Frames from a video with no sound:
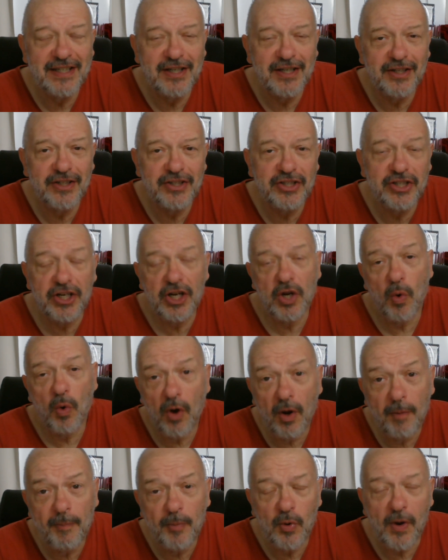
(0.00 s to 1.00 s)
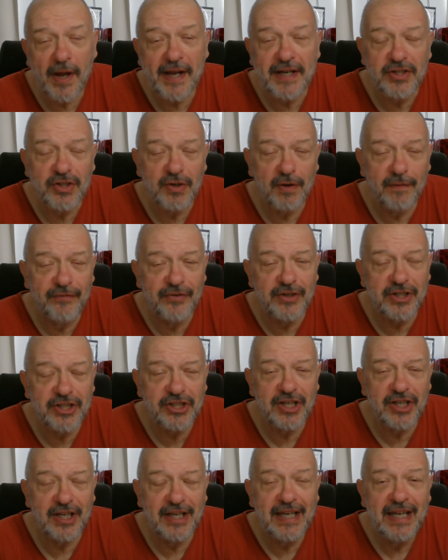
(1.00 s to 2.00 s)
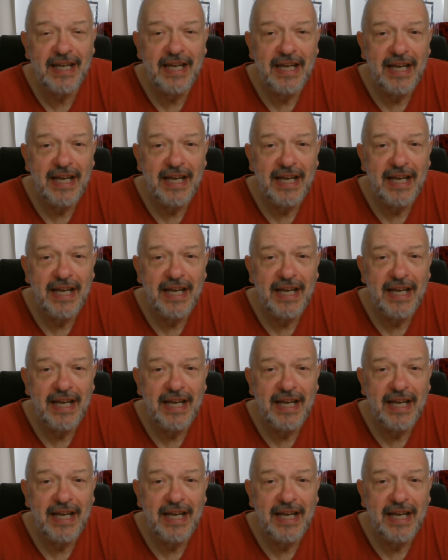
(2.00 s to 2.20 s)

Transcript: her to cooperate, obviously.